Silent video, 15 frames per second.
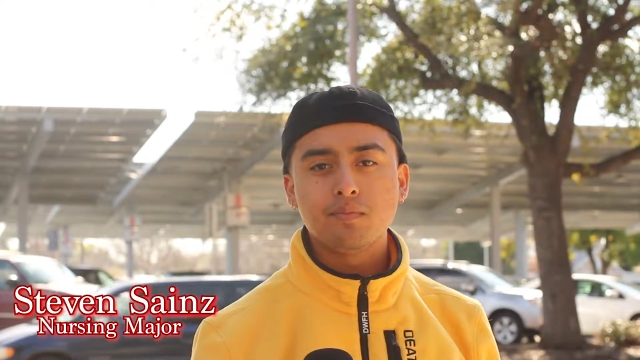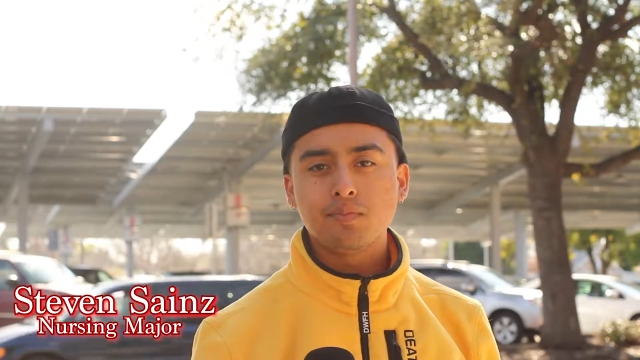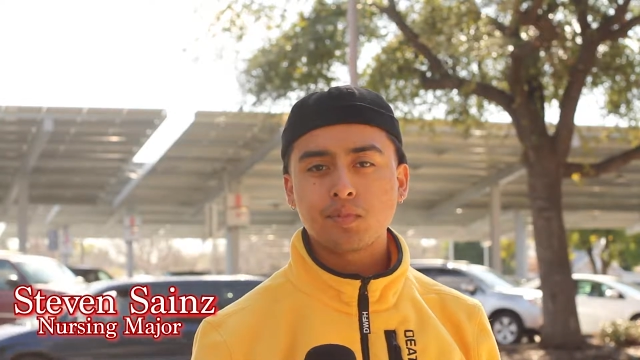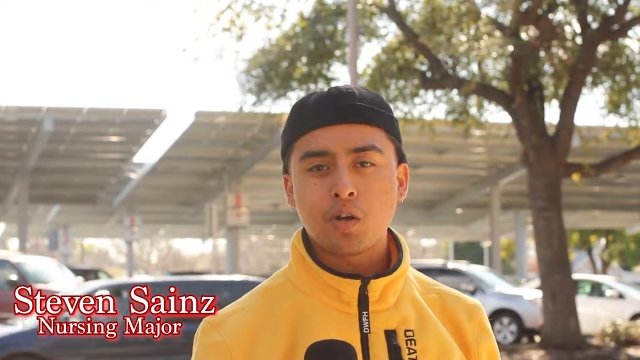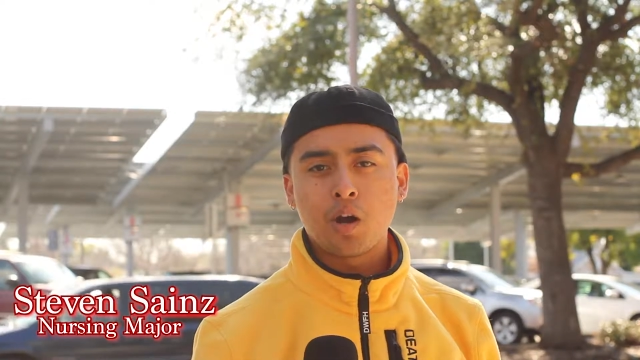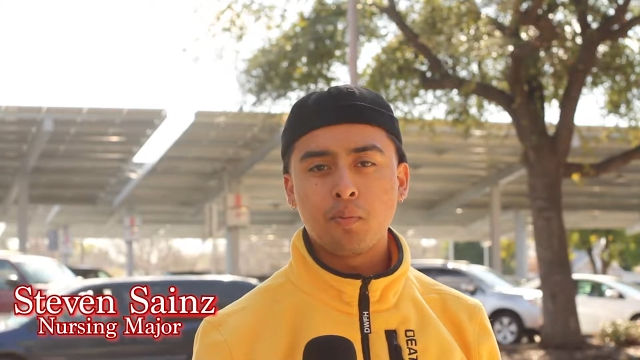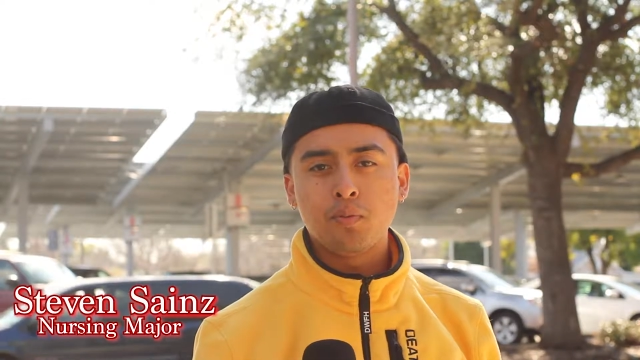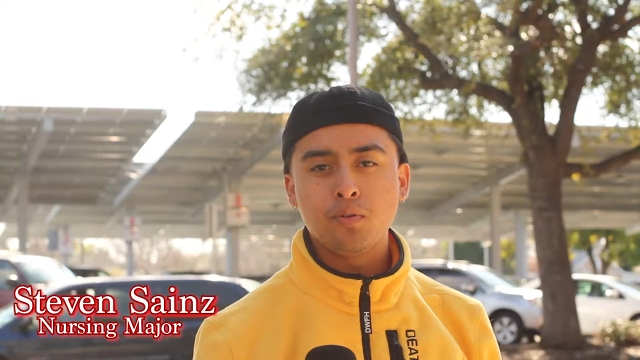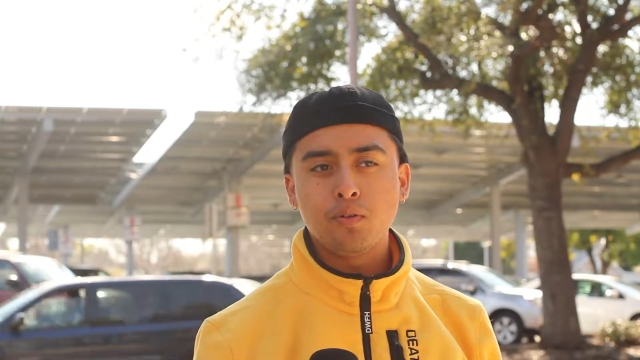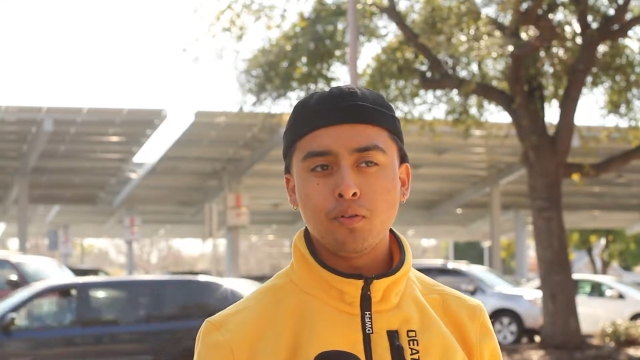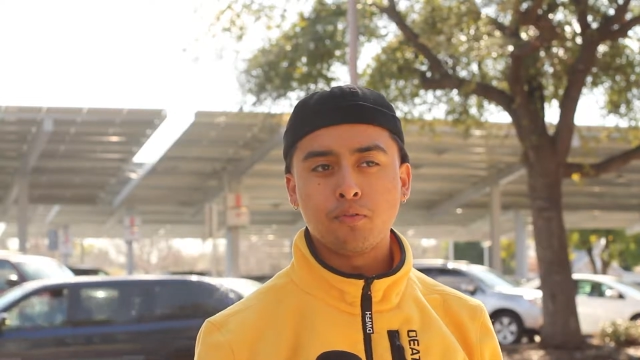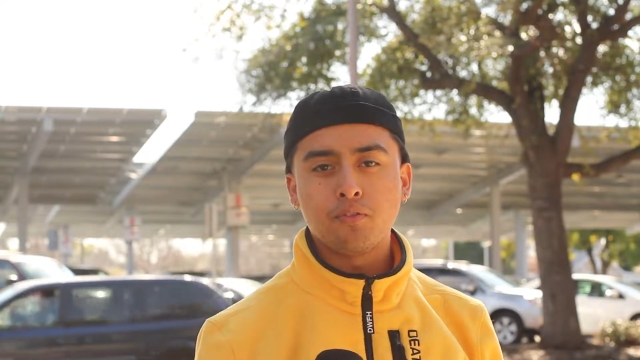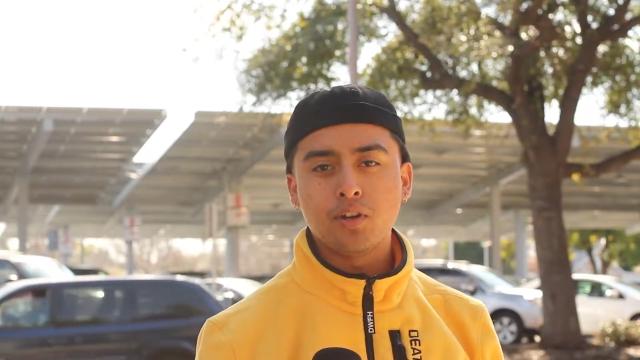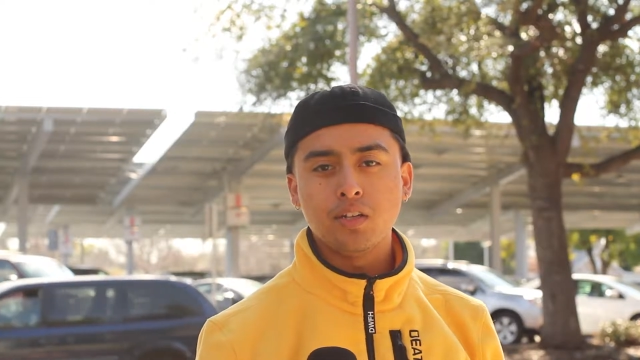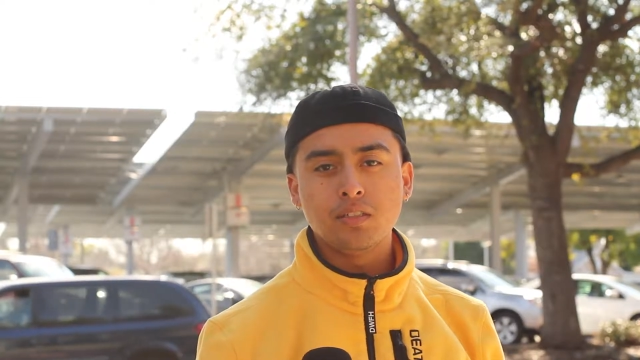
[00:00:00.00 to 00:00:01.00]
carpool with
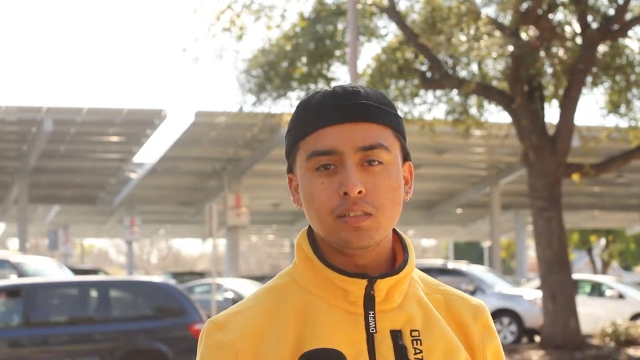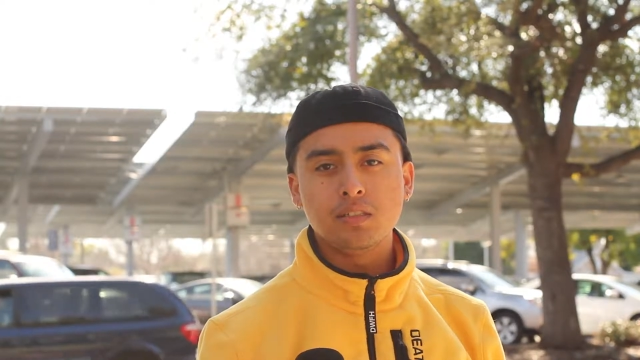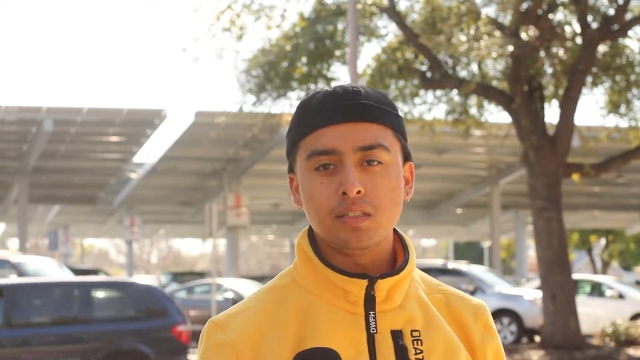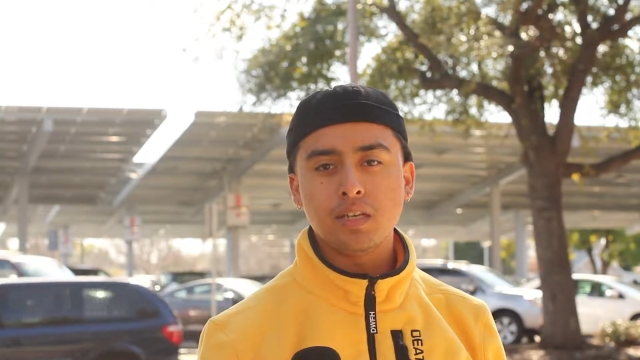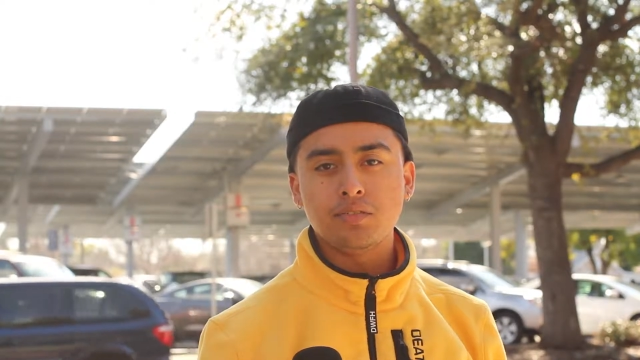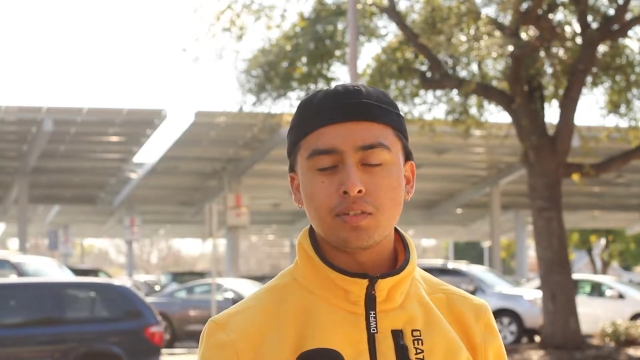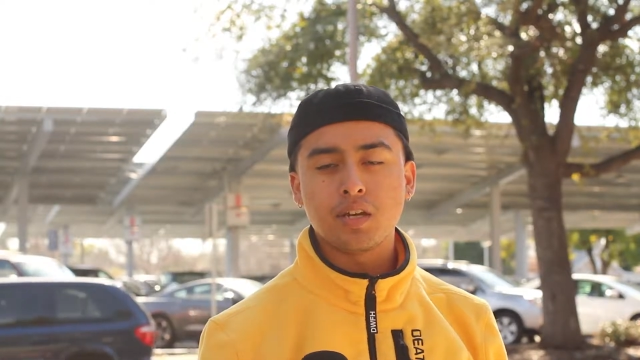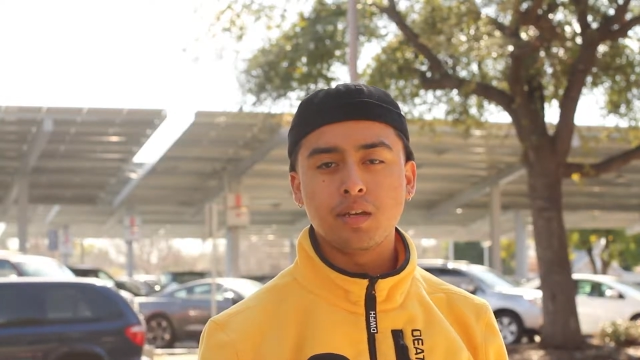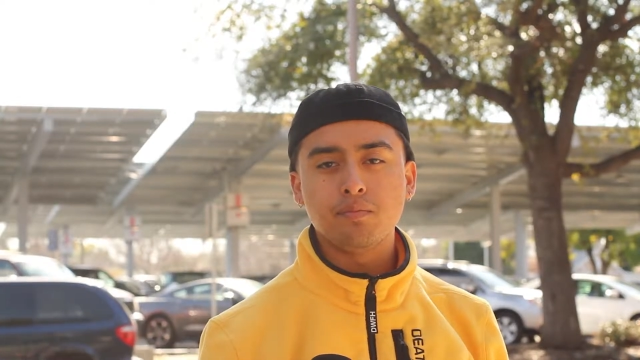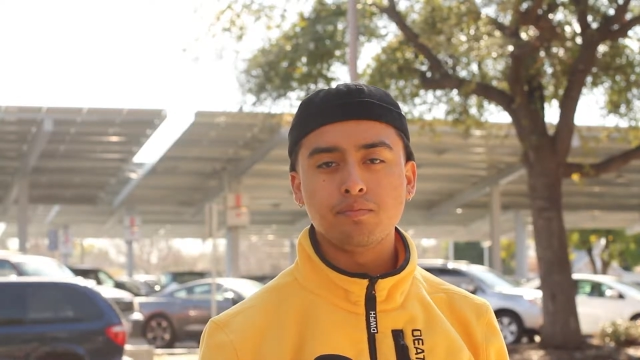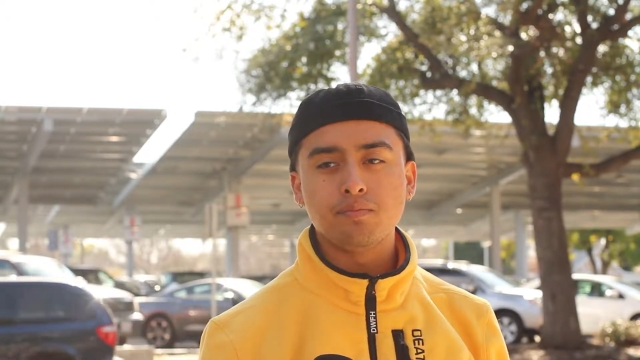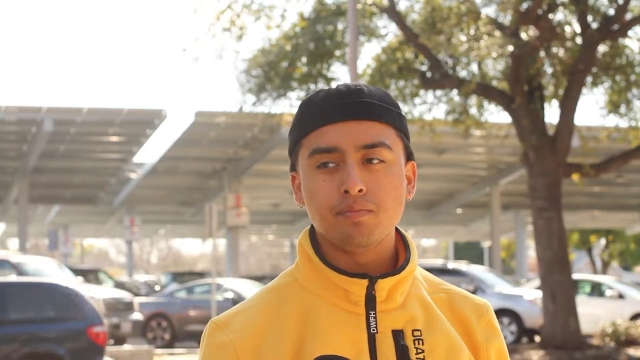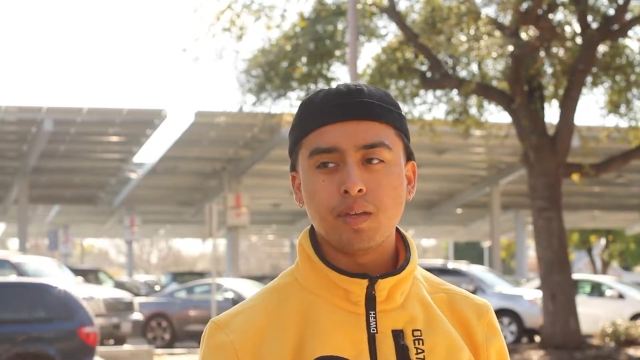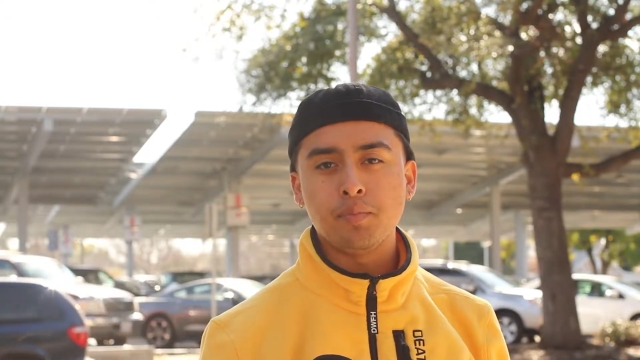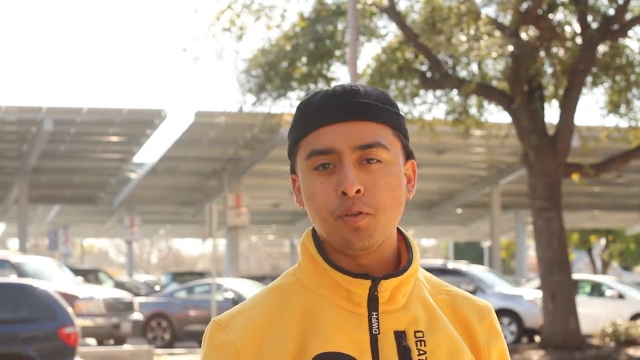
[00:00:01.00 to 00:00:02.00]
friends, saves time,
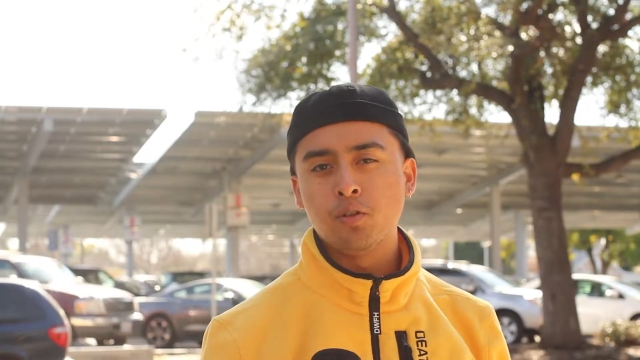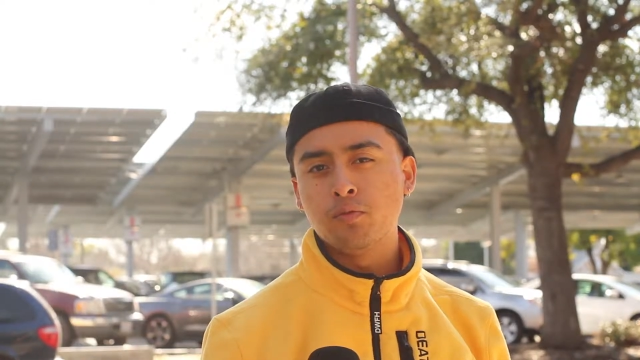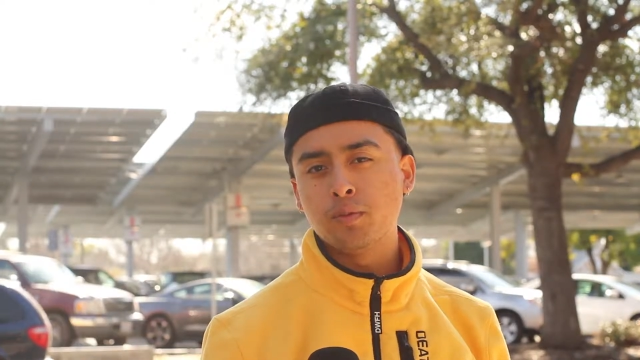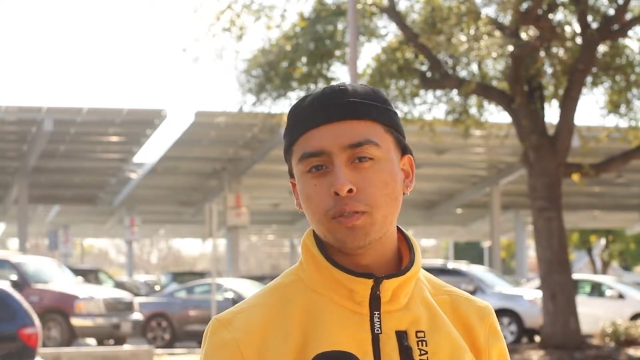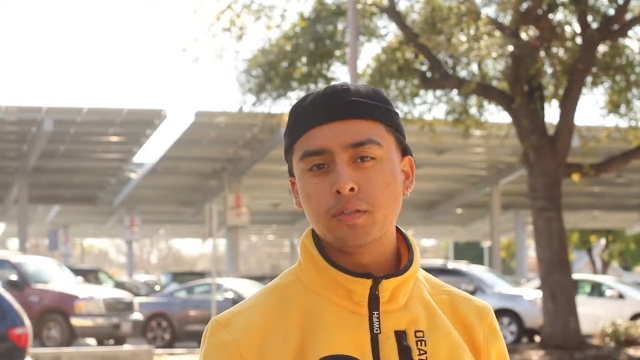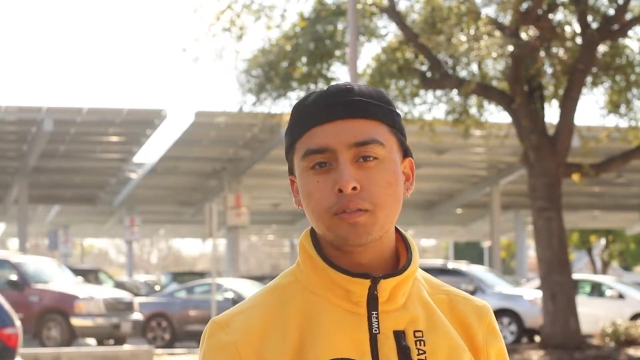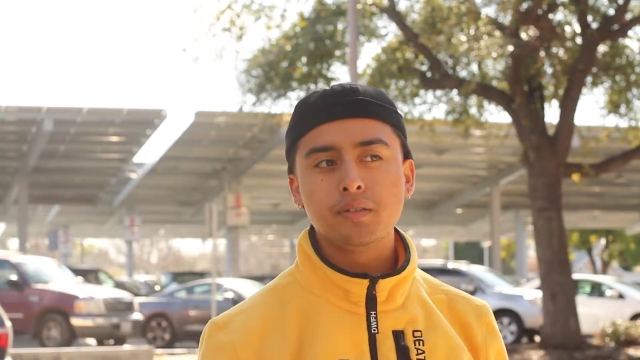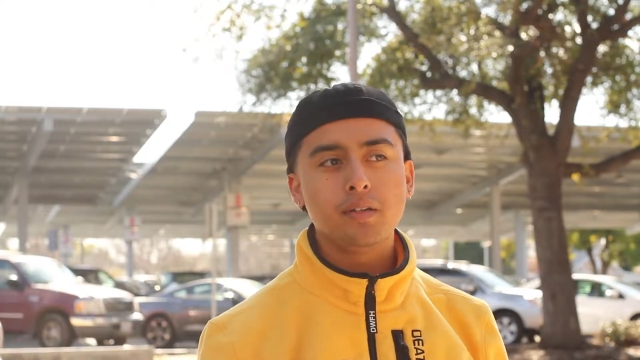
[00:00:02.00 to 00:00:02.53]
maybe Uber.